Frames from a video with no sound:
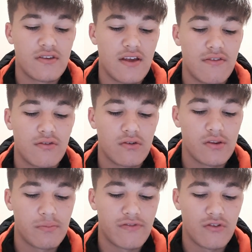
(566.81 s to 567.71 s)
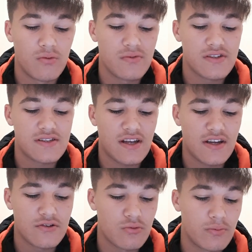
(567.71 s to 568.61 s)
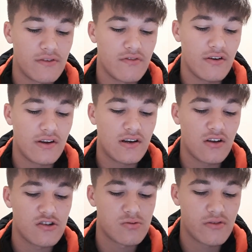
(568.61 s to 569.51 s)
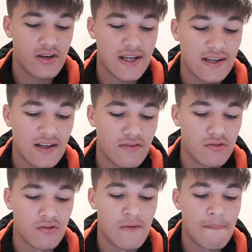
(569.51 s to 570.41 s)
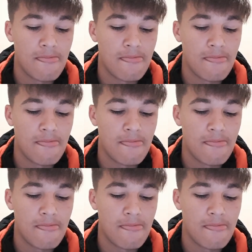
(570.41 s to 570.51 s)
Therefore, the performance stage will be very close with elite level.